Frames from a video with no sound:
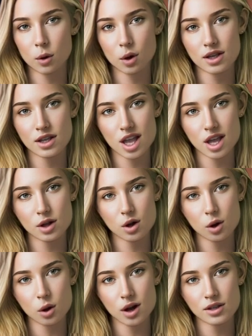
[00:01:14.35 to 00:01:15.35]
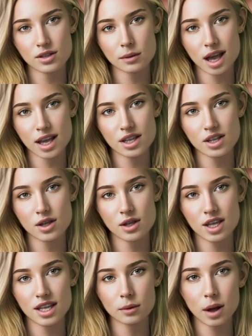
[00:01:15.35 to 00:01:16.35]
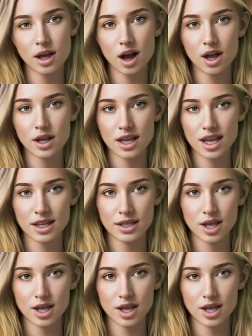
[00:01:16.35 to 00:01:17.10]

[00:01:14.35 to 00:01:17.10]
when the General Court of the Massachusetts Bay Colony